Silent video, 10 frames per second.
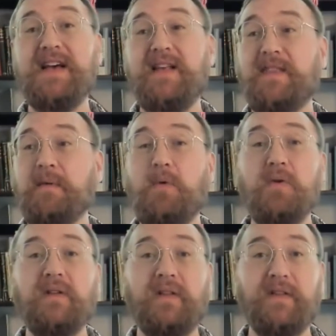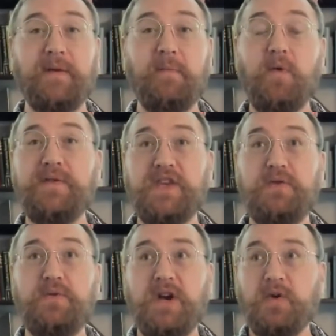The more that
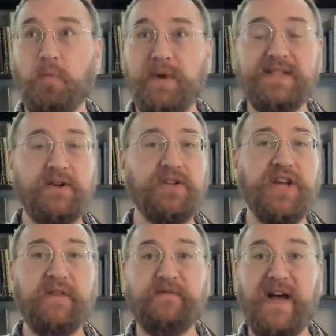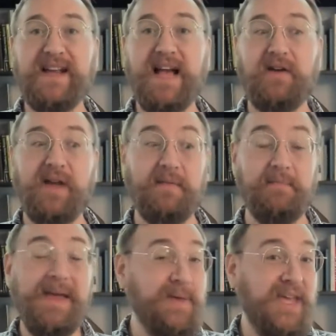you research and find out and
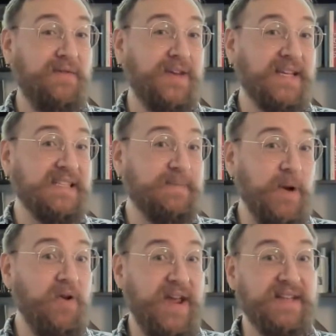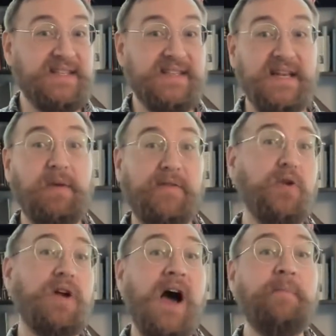maybe even experience some of
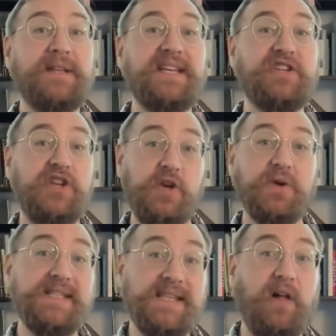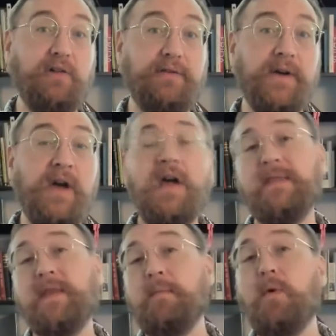your competition yourself,
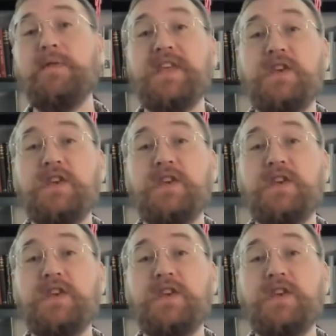the more that you